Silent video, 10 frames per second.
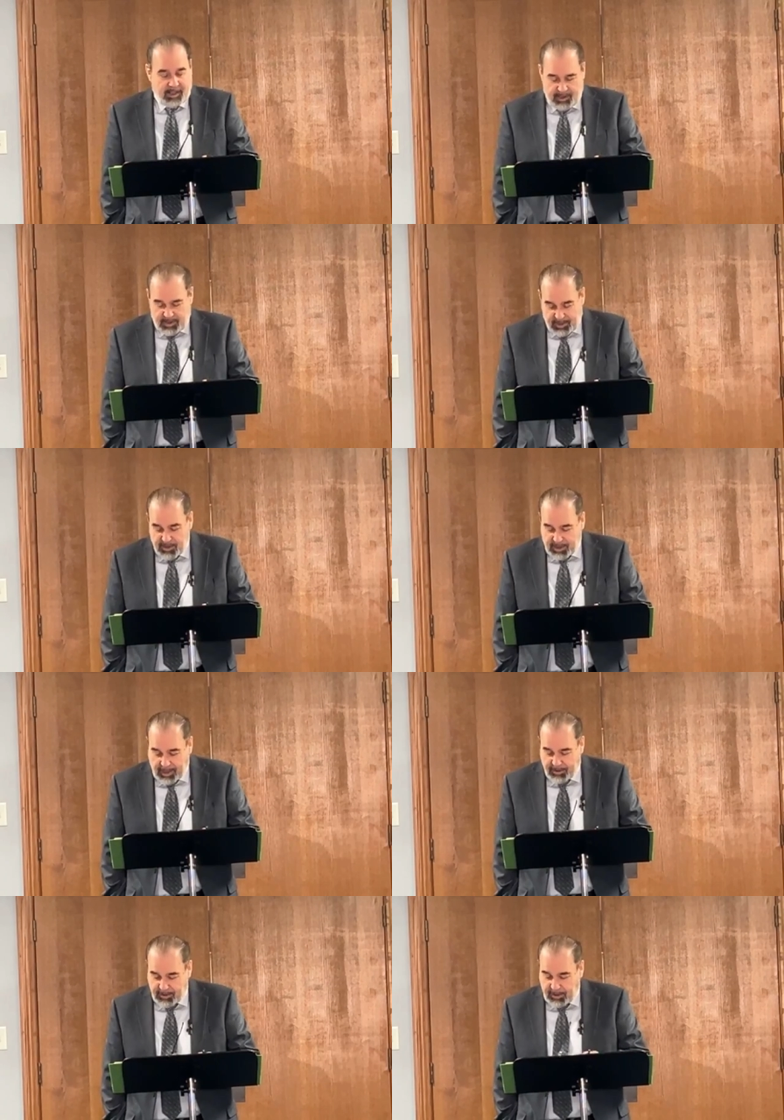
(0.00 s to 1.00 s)
in, the, in this
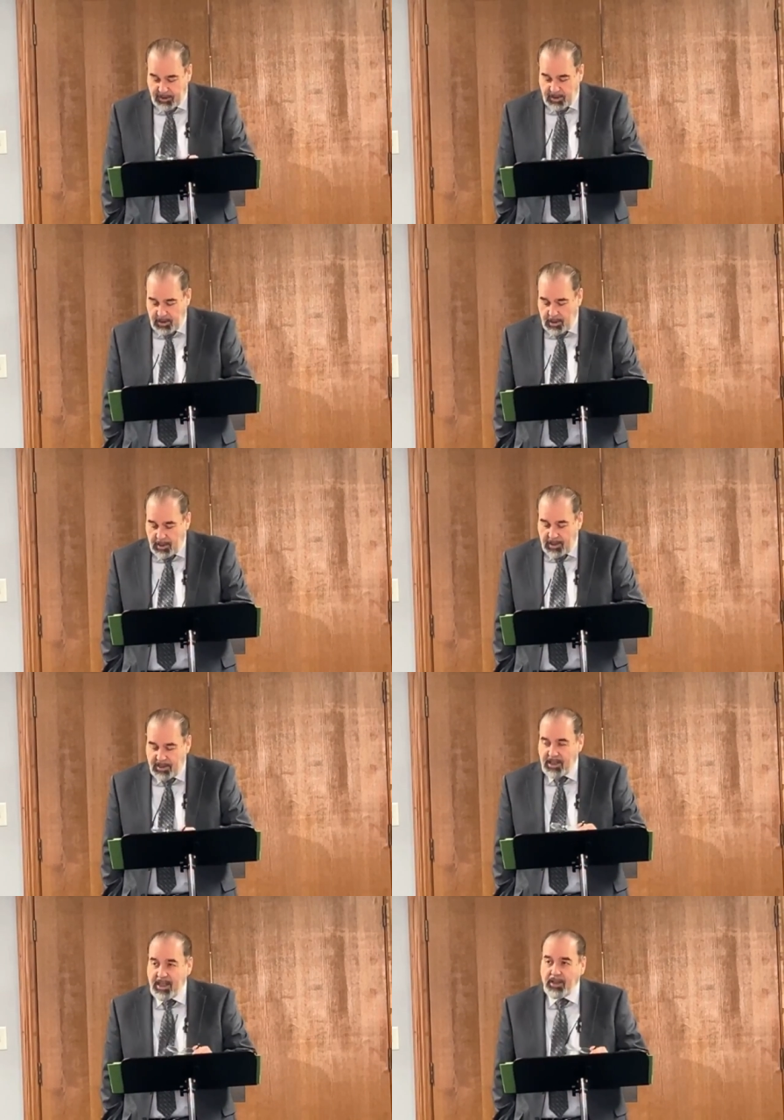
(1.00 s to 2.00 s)
context
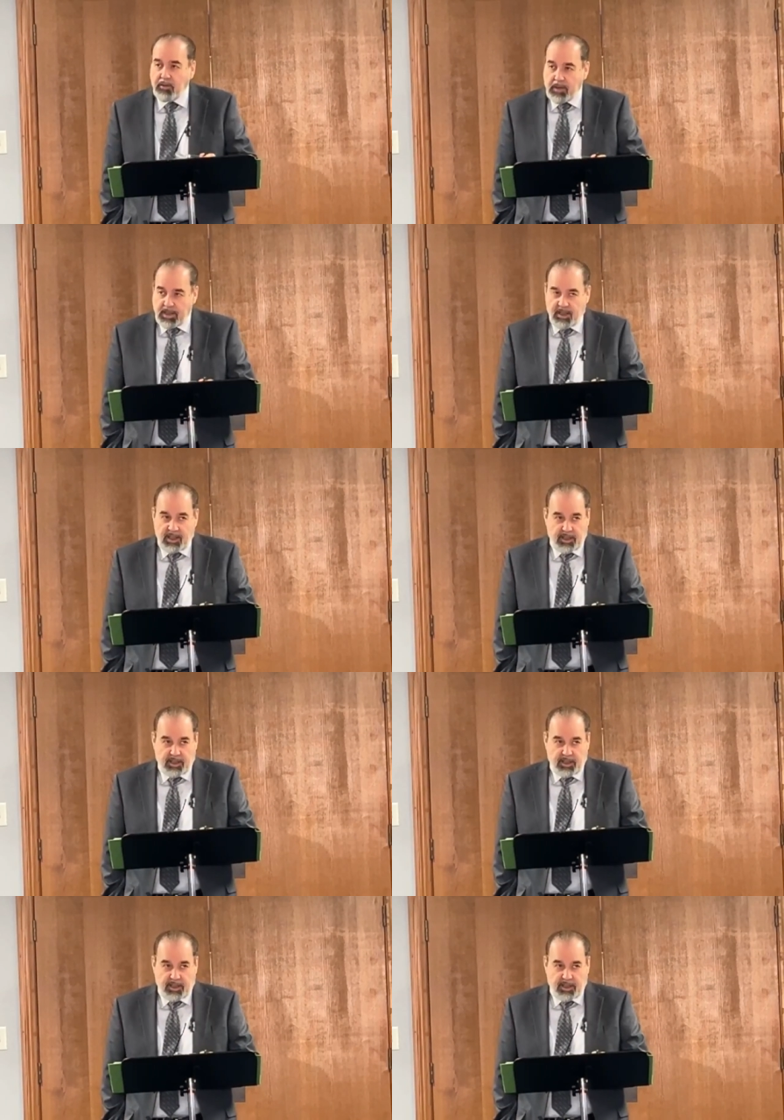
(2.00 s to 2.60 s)
is ignorance.